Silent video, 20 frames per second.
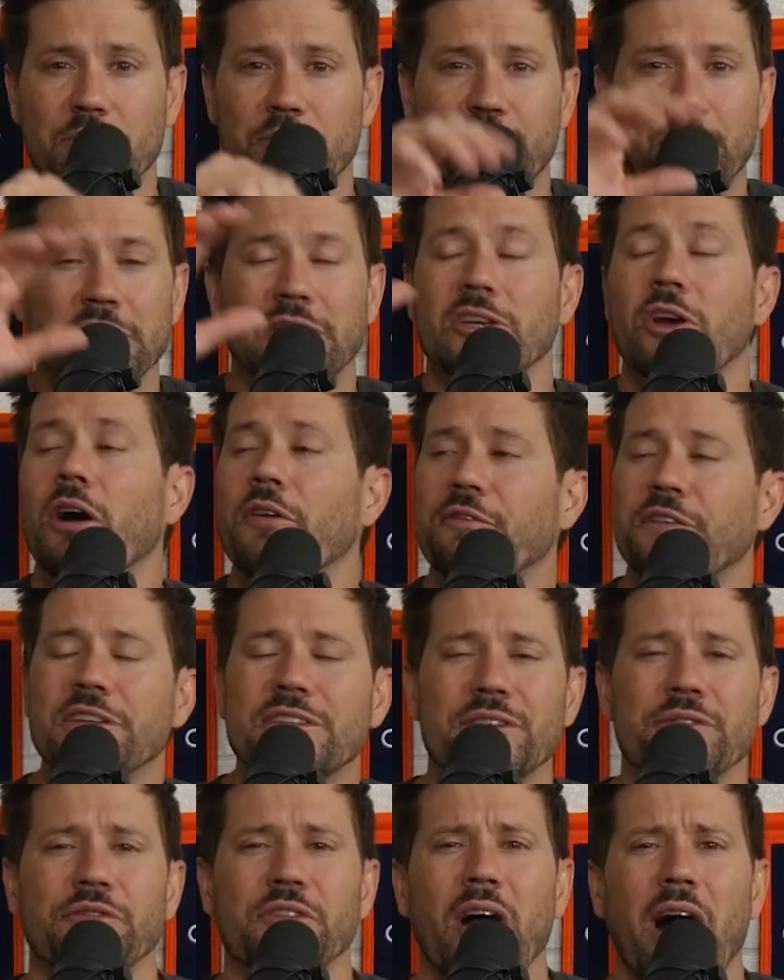But the
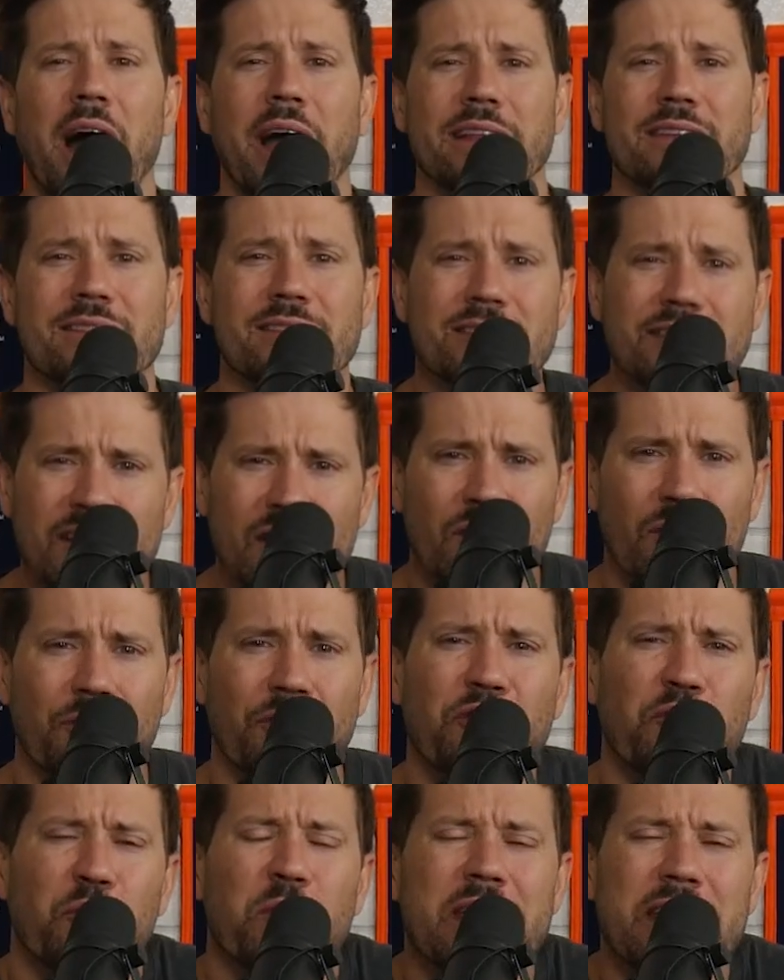offensive line, still
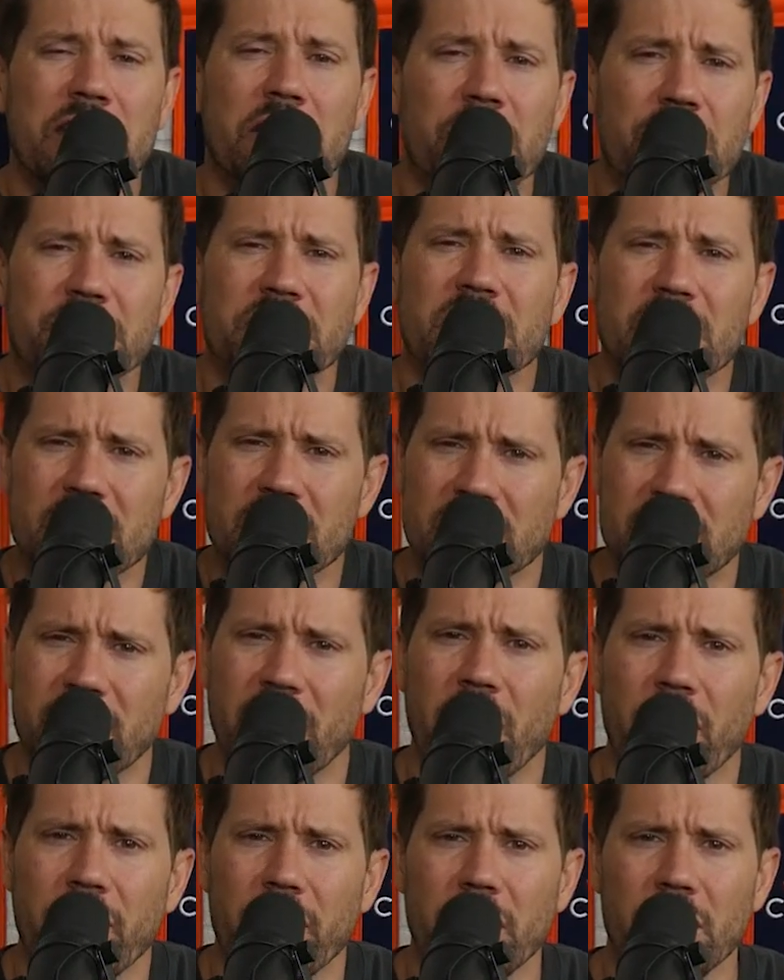3 years into this
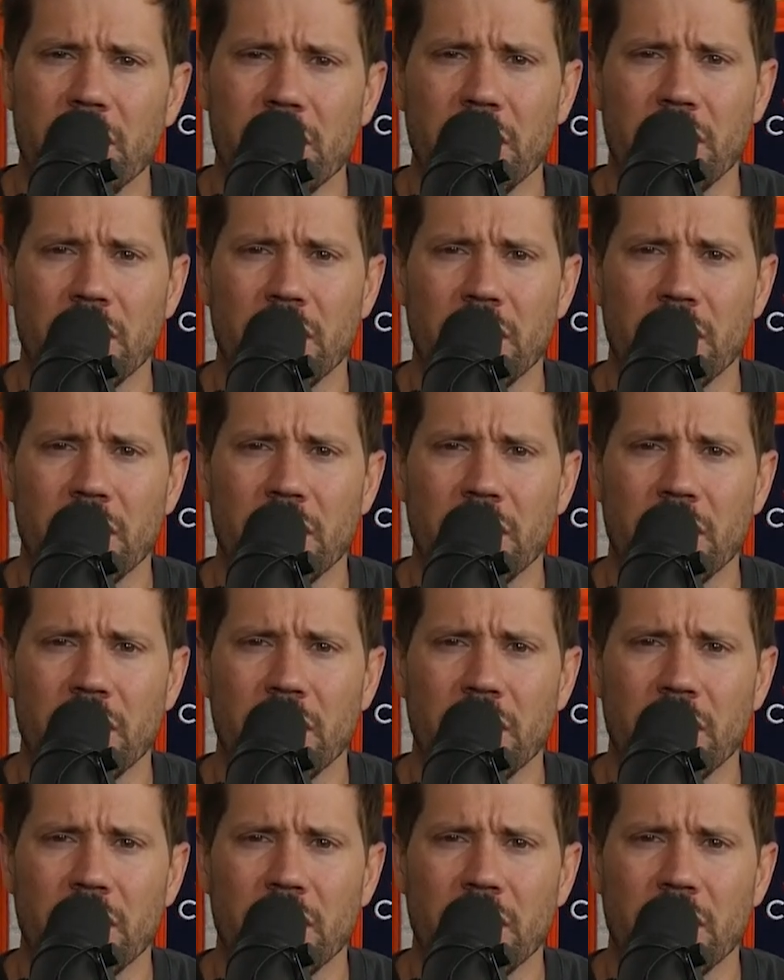era,